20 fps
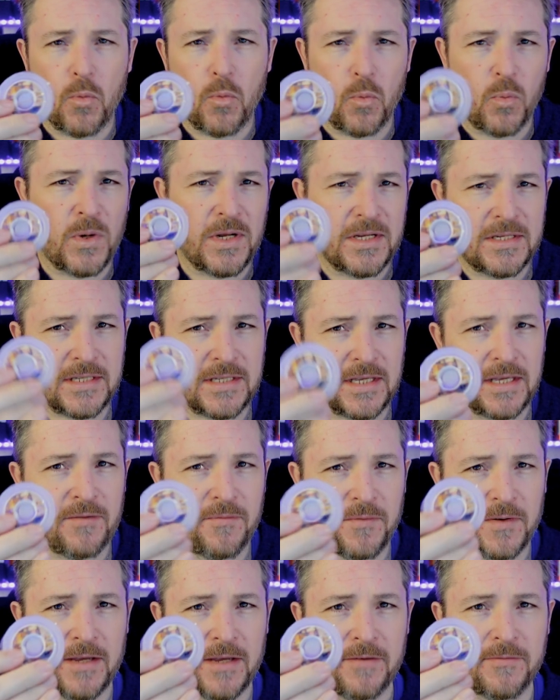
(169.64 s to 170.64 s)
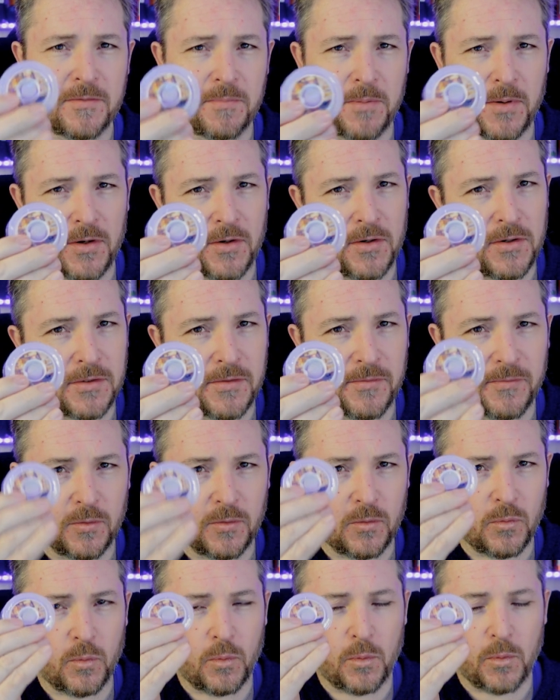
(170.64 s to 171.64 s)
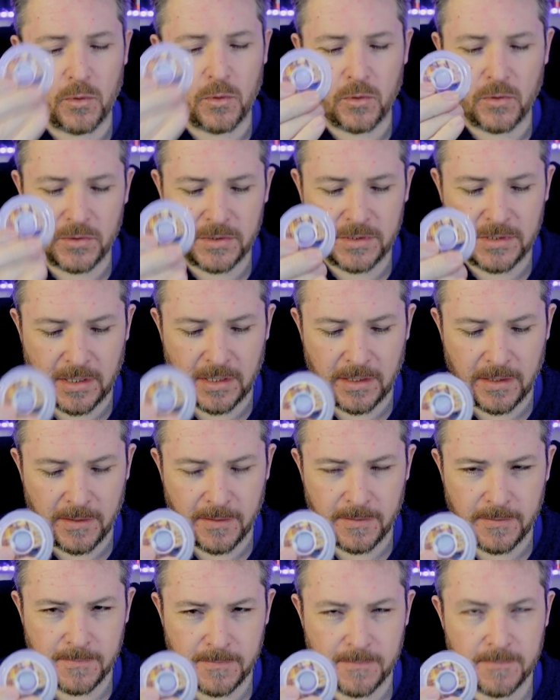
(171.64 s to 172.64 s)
A whiskey flavored pod for water.